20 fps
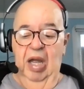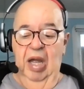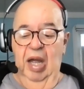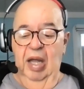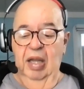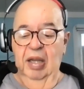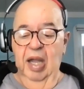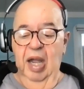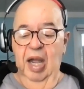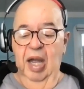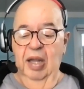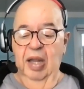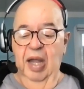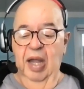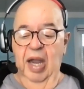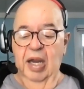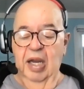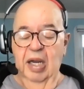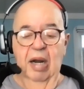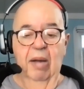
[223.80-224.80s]
I
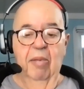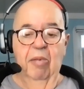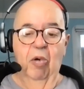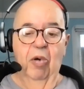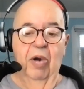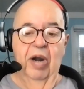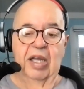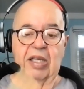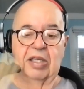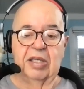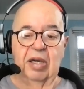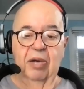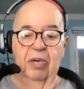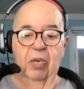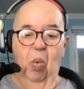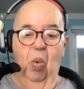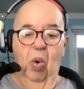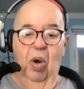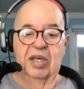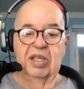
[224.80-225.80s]
like it. Number one, it's a
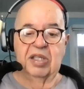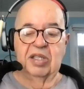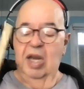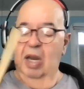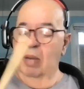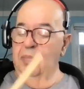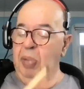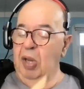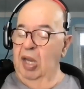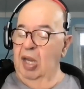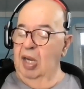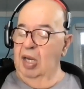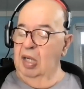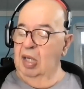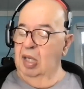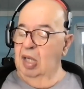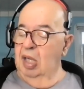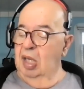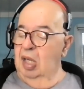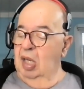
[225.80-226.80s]
1 cent pen.